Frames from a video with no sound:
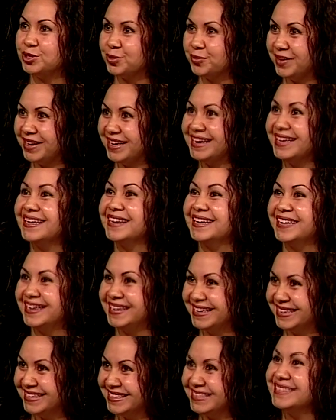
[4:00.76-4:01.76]
That's a huge mistake a
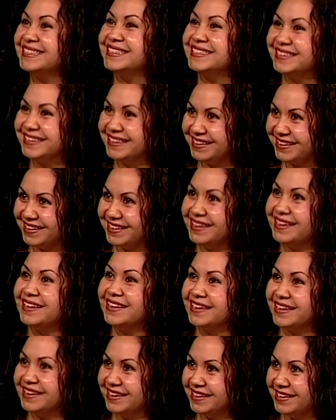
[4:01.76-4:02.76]
lot of managers
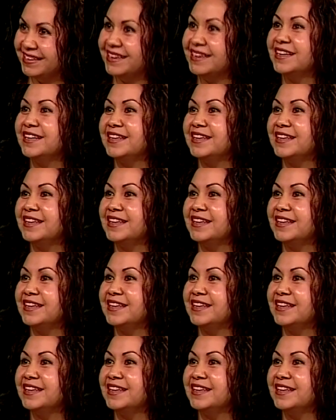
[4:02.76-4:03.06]
don't or